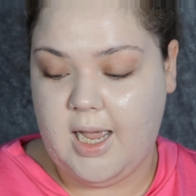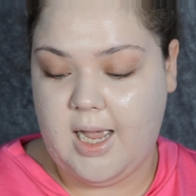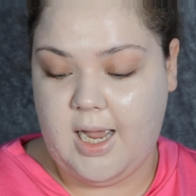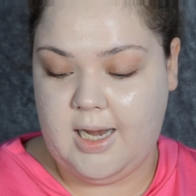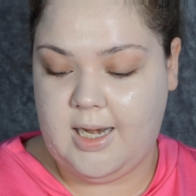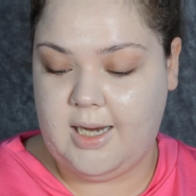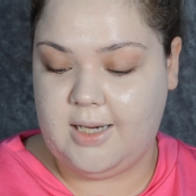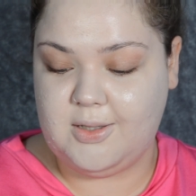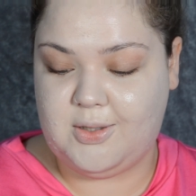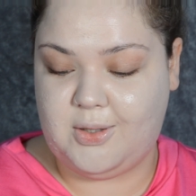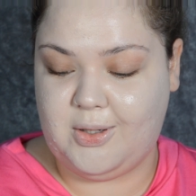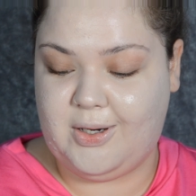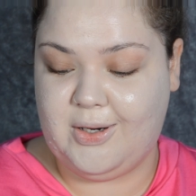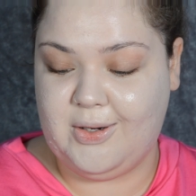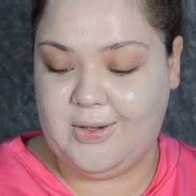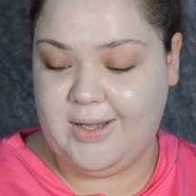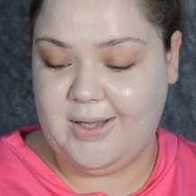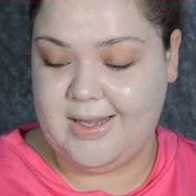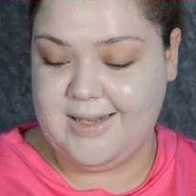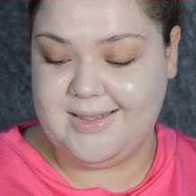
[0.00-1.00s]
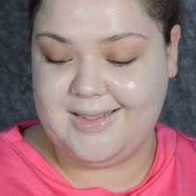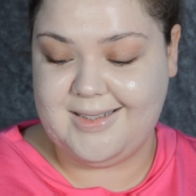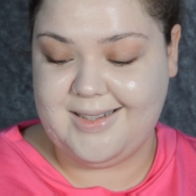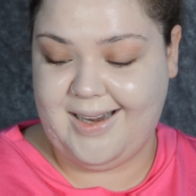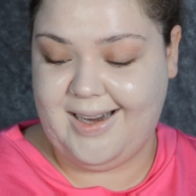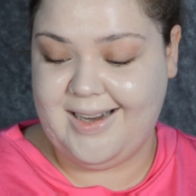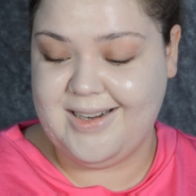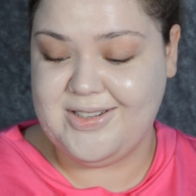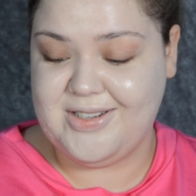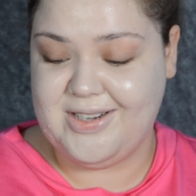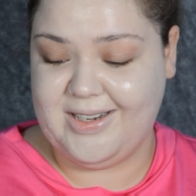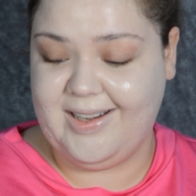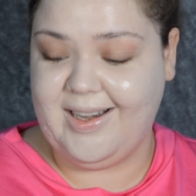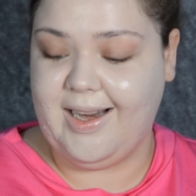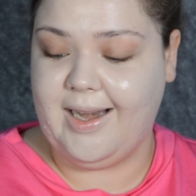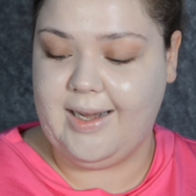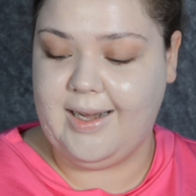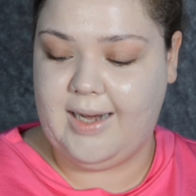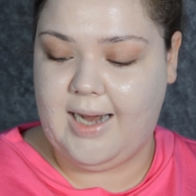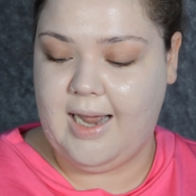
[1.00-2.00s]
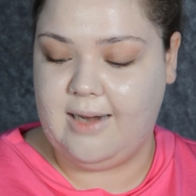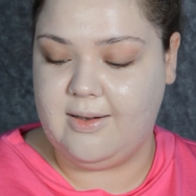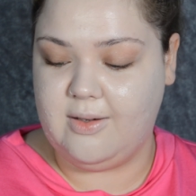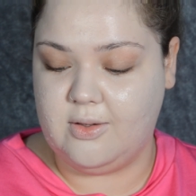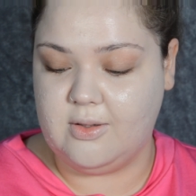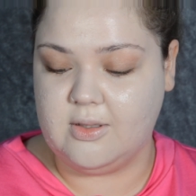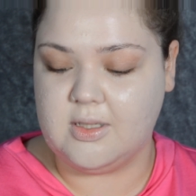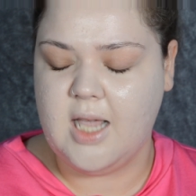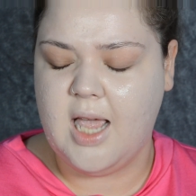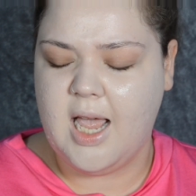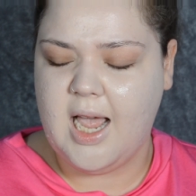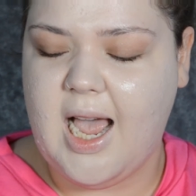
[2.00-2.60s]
electrical insulation and candles.